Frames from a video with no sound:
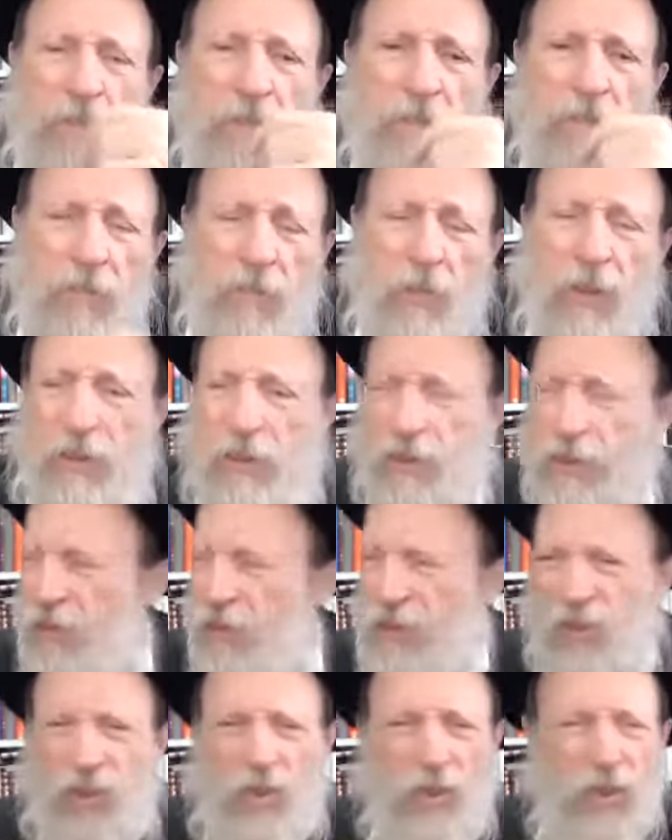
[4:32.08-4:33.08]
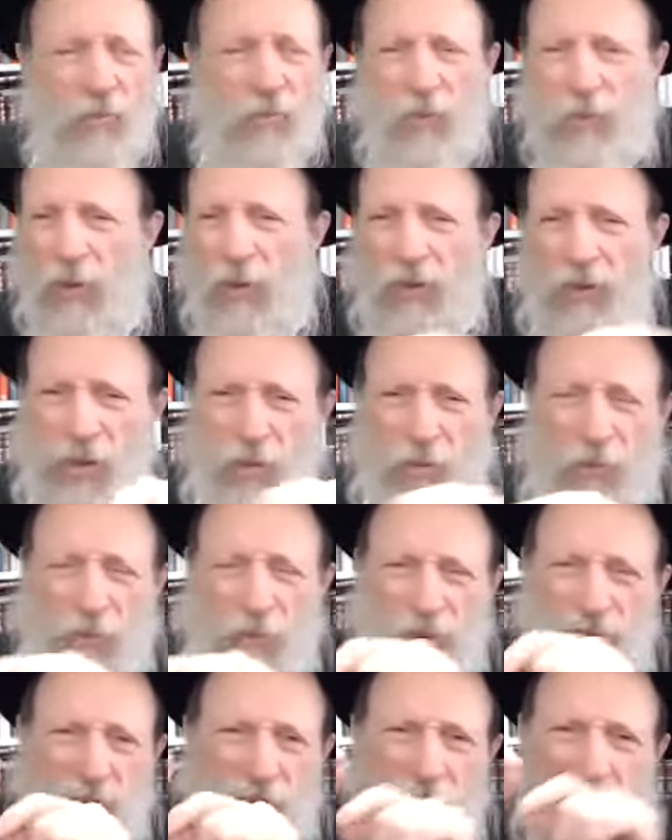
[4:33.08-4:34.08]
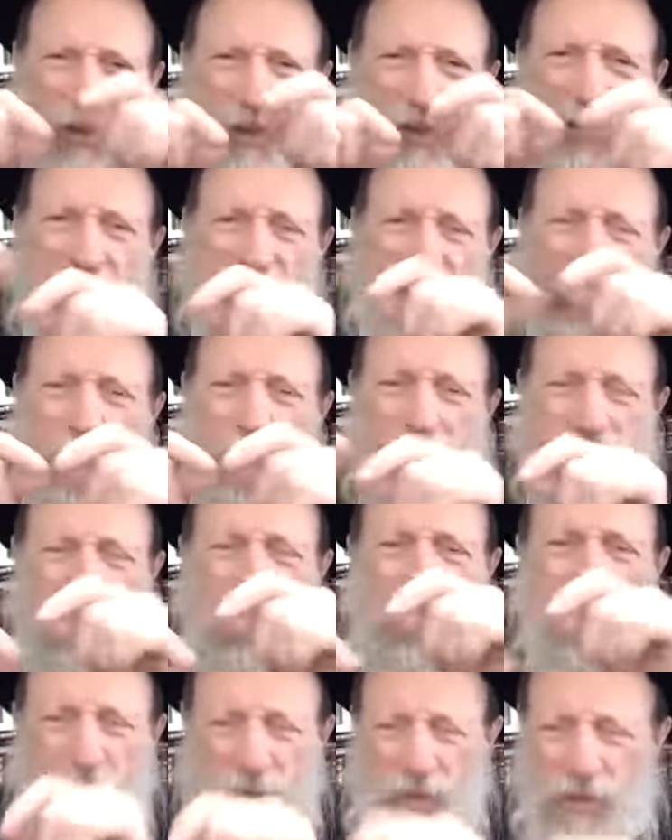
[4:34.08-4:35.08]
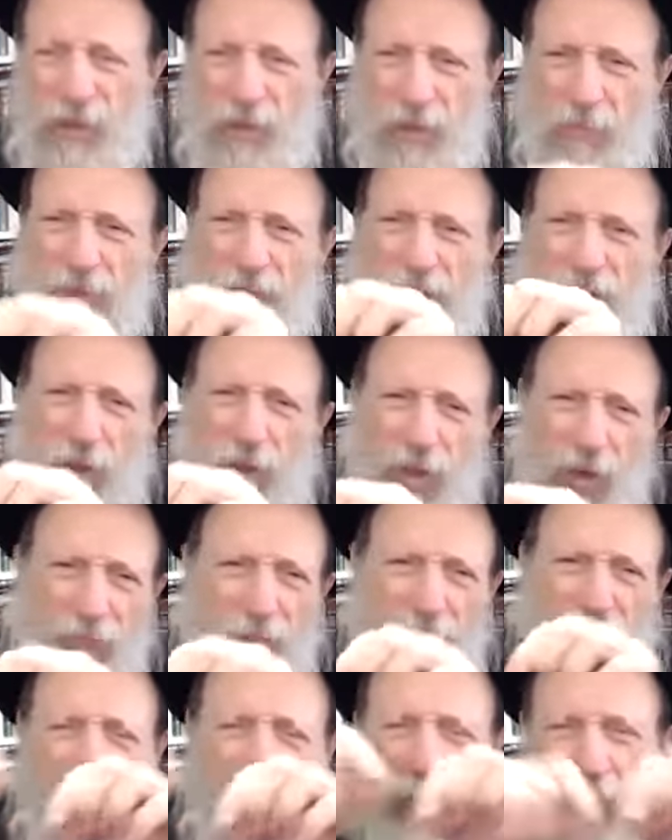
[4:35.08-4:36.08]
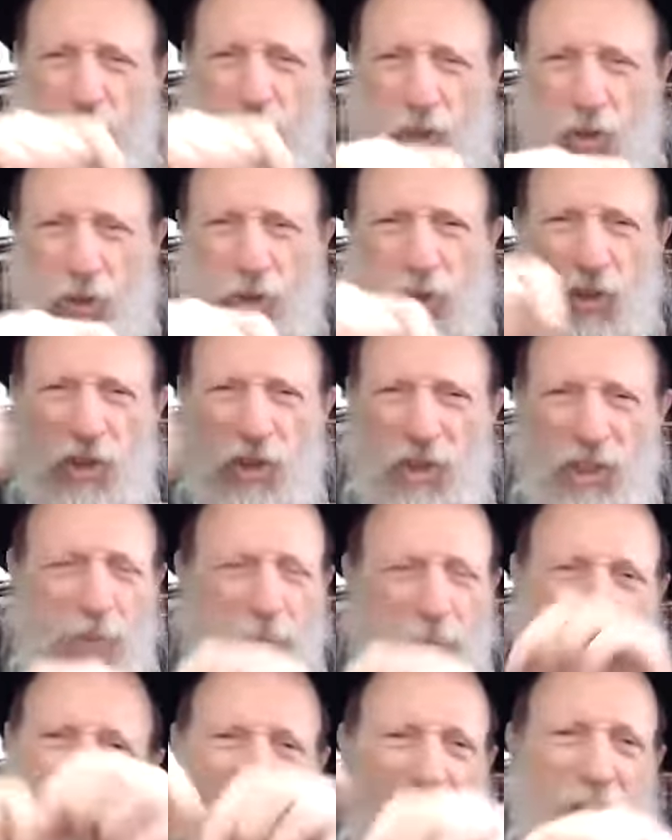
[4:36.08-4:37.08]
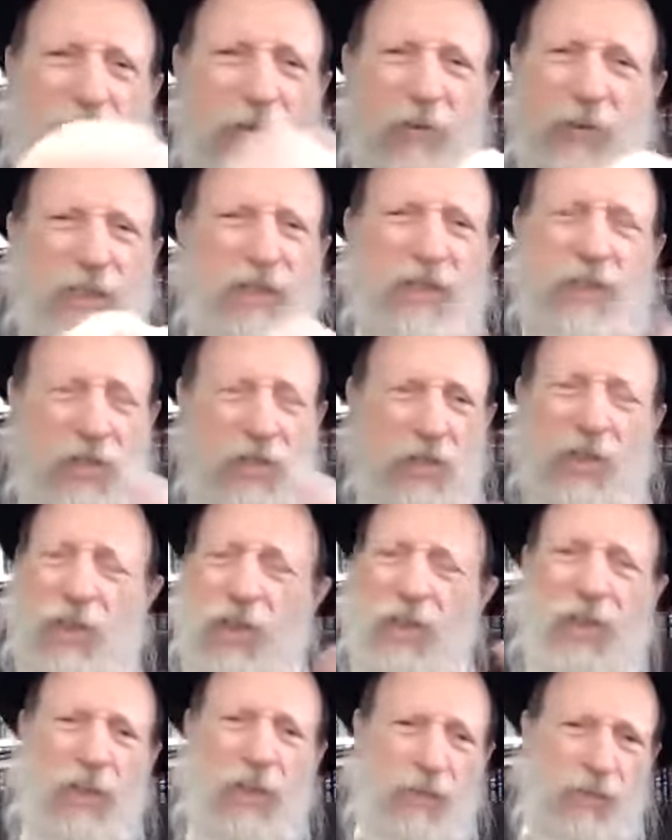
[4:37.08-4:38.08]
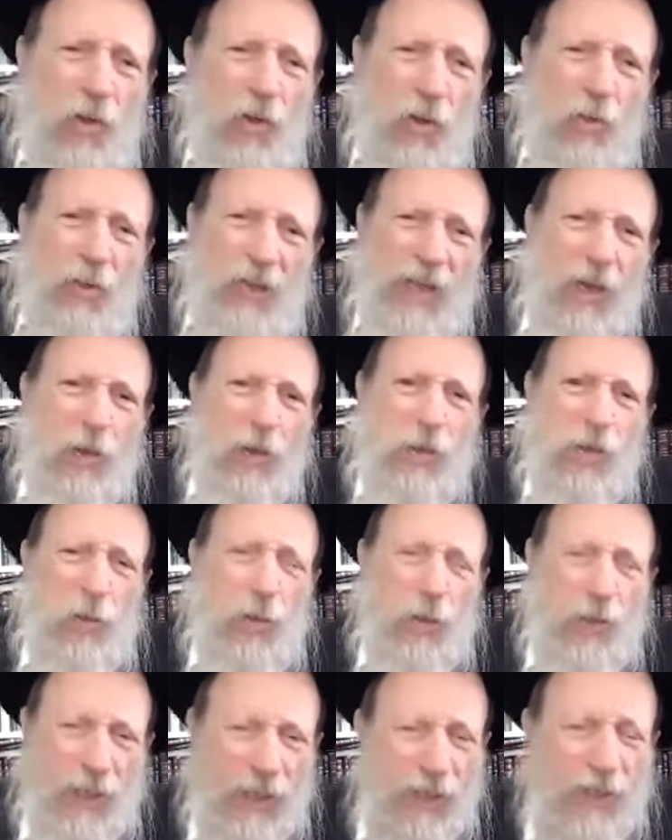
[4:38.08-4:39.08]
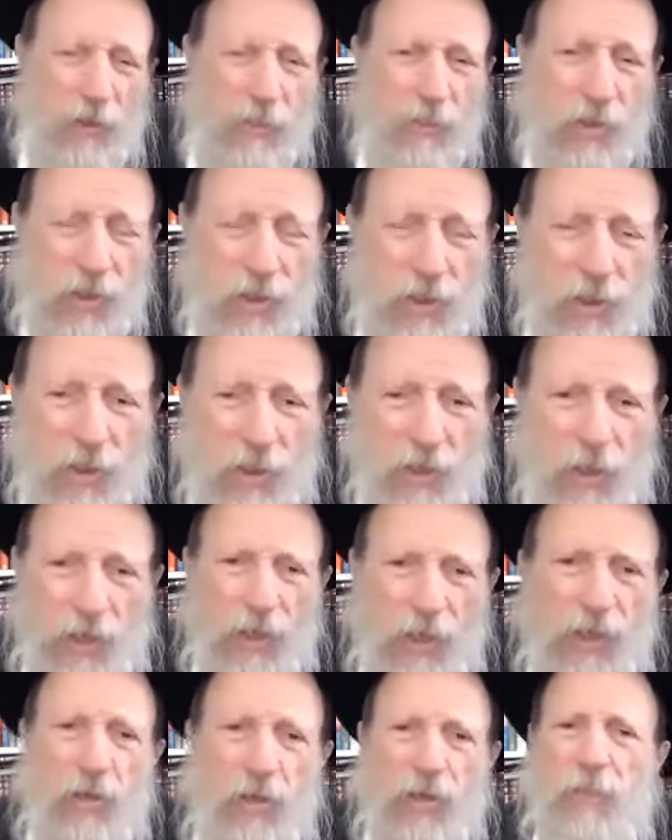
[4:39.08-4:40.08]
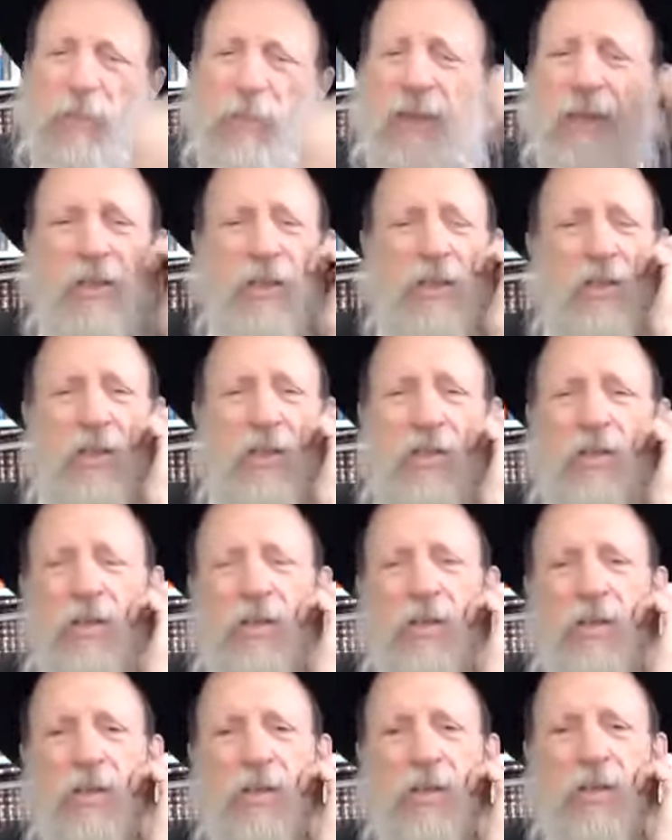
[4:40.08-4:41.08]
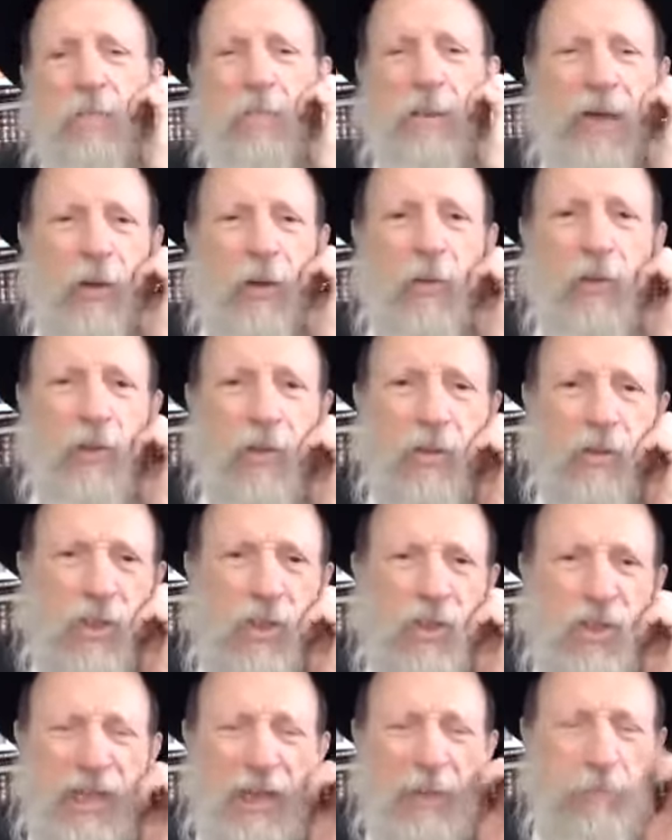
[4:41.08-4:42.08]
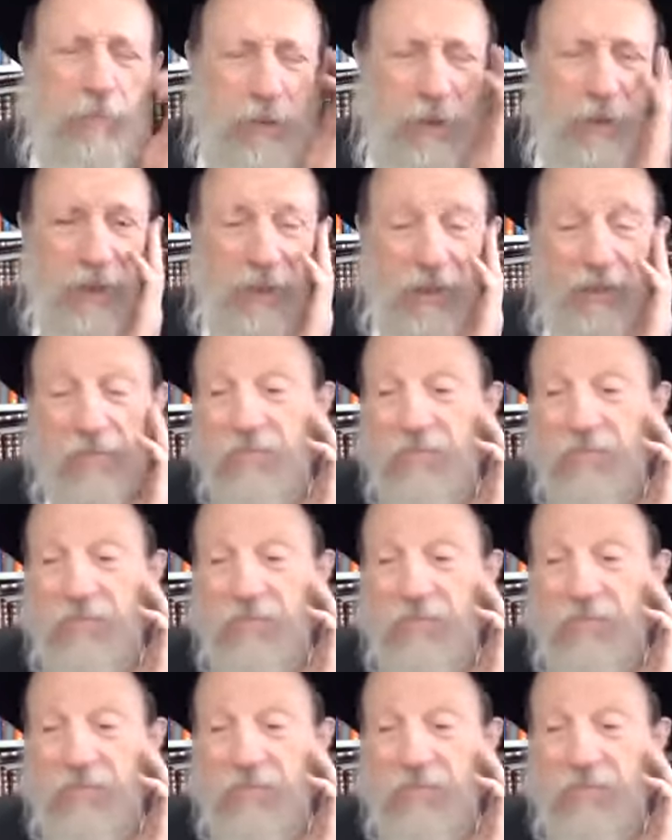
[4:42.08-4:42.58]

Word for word: Right, a, uh, a uh, uh, certain, the thing is how much you use, a little bit of coffee, a little bit of sugar, cinnamon, whatever it is, normal household items, and you can make this powder to stop bleeding.